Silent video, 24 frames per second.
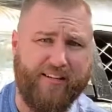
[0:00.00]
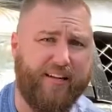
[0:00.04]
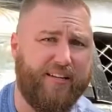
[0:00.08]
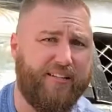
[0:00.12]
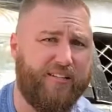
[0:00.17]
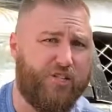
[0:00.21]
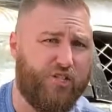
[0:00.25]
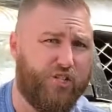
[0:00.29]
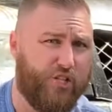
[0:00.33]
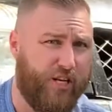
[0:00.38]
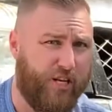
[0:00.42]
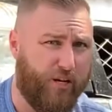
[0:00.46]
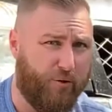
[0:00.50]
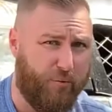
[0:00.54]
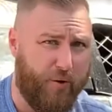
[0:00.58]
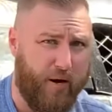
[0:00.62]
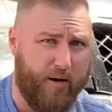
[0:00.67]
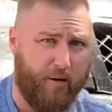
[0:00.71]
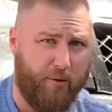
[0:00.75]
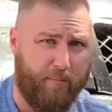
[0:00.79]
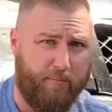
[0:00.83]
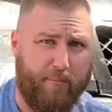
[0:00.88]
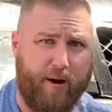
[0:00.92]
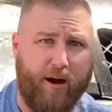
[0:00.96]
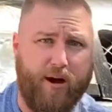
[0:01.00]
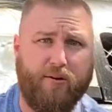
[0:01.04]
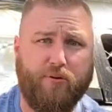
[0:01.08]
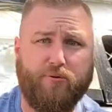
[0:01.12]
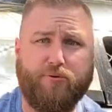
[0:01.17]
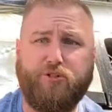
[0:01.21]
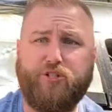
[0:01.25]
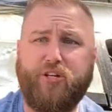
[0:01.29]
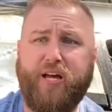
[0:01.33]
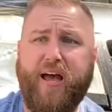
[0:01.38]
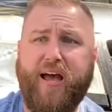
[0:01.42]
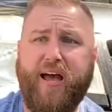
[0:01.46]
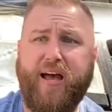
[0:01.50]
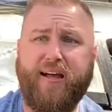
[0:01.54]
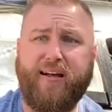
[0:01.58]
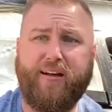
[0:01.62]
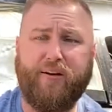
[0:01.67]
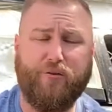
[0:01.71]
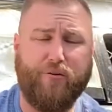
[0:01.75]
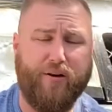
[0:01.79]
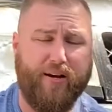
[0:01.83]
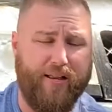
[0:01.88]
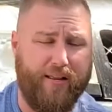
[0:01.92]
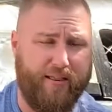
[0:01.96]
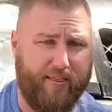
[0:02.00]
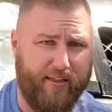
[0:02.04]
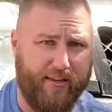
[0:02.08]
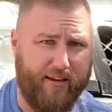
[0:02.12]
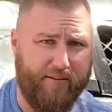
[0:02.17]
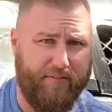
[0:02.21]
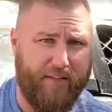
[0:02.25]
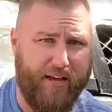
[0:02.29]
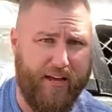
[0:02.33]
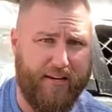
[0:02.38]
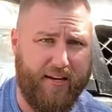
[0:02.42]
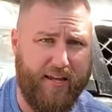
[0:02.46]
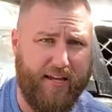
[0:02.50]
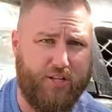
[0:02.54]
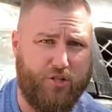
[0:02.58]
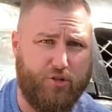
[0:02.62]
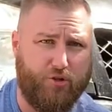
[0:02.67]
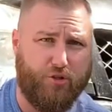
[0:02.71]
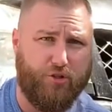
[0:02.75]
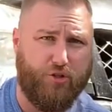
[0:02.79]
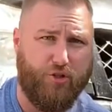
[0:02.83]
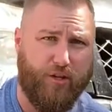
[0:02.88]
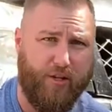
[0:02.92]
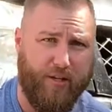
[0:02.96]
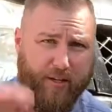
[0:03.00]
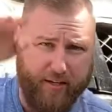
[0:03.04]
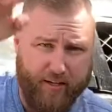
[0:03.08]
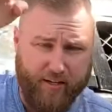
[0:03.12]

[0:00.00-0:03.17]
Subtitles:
can just get a regular bottle jack or anything of that nature to